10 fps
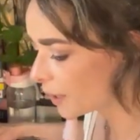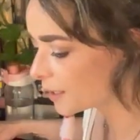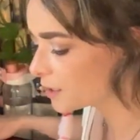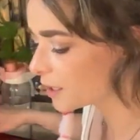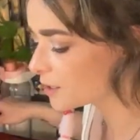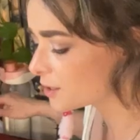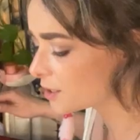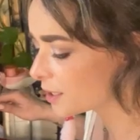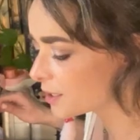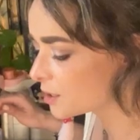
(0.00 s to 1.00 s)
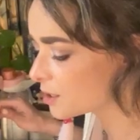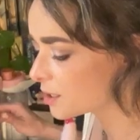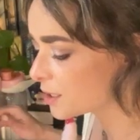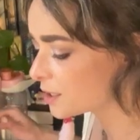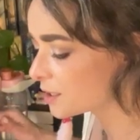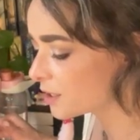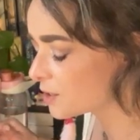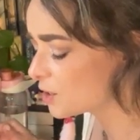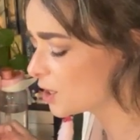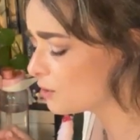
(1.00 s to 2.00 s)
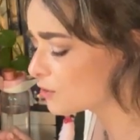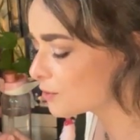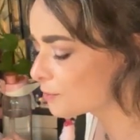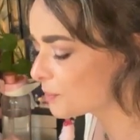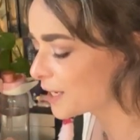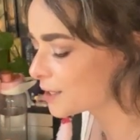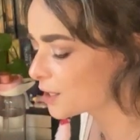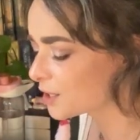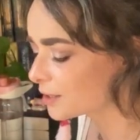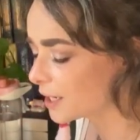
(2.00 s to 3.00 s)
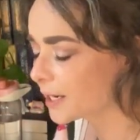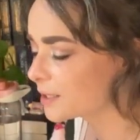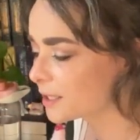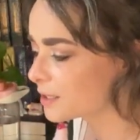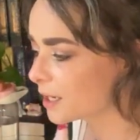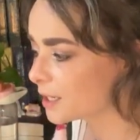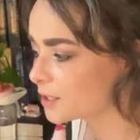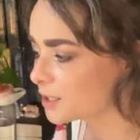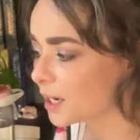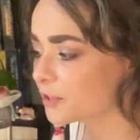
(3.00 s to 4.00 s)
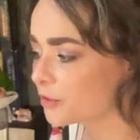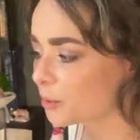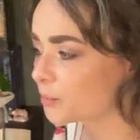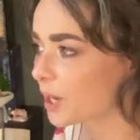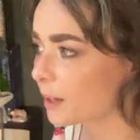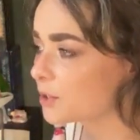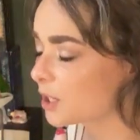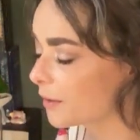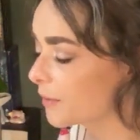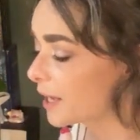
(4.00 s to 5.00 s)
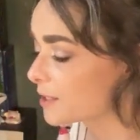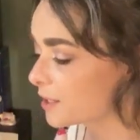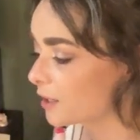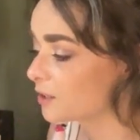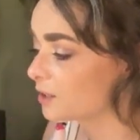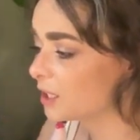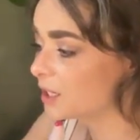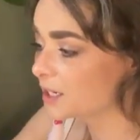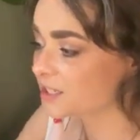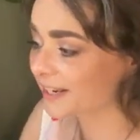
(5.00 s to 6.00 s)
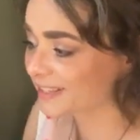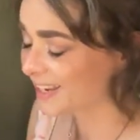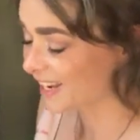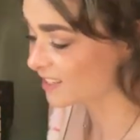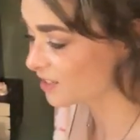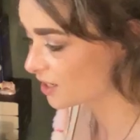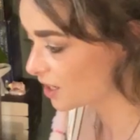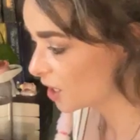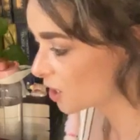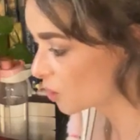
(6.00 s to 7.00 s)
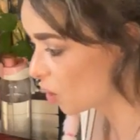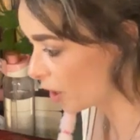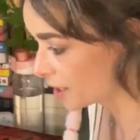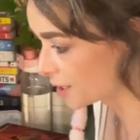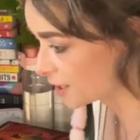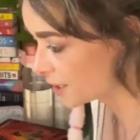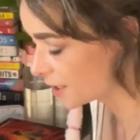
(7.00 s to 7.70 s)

But there's loads of places online these days, aside from Amazon, that sell secondhand or